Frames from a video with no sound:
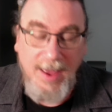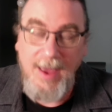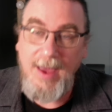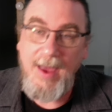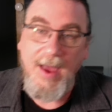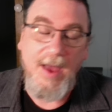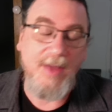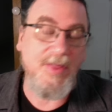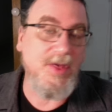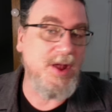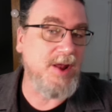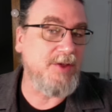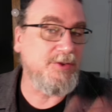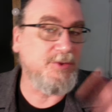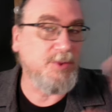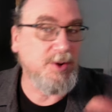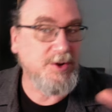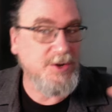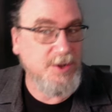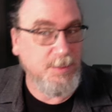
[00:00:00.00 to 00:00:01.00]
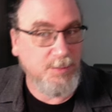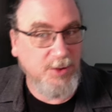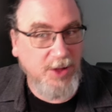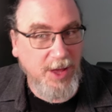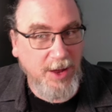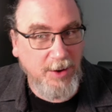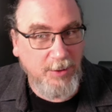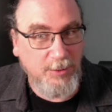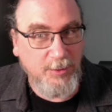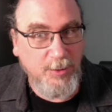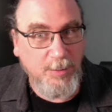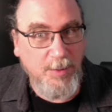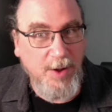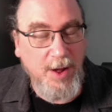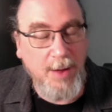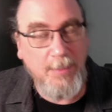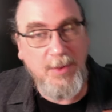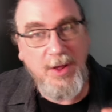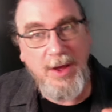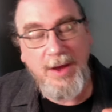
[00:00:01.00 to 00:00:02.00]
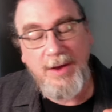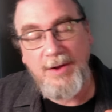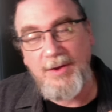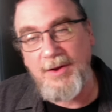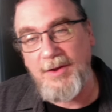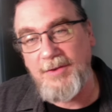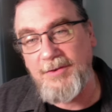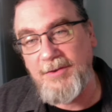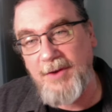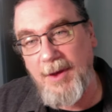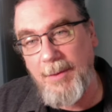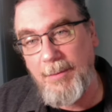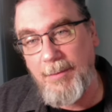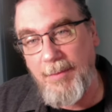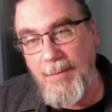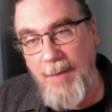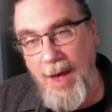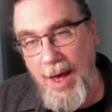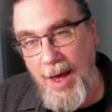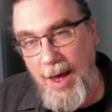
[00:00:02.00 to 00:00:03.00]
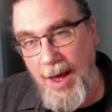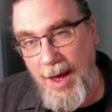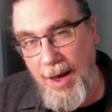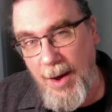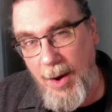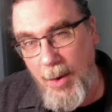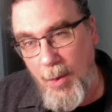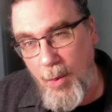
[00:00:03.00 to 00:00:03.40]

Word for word: And then I switched to Plato's Republic, did some uh,